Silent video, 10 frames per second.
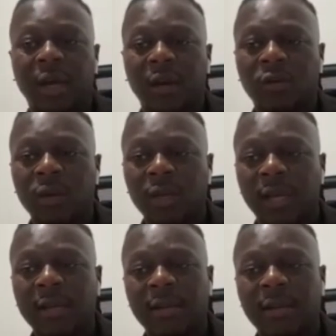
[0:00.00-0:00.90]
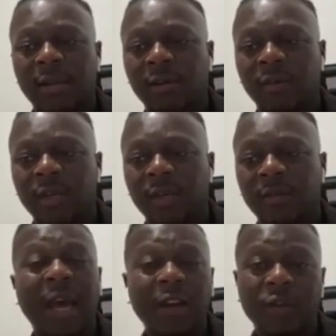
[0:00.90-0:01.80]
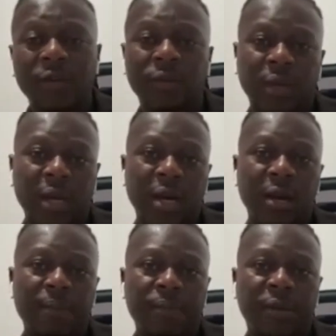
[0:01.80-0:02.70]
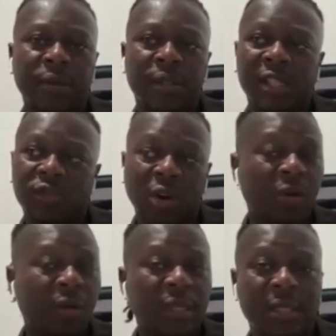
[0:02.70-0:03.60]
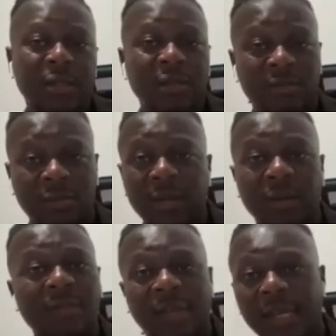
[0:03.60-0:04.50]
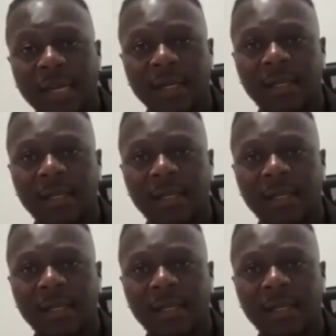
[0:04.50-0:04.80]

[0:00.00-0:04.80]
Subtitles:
owning anything of any value, because the struggle is real even here.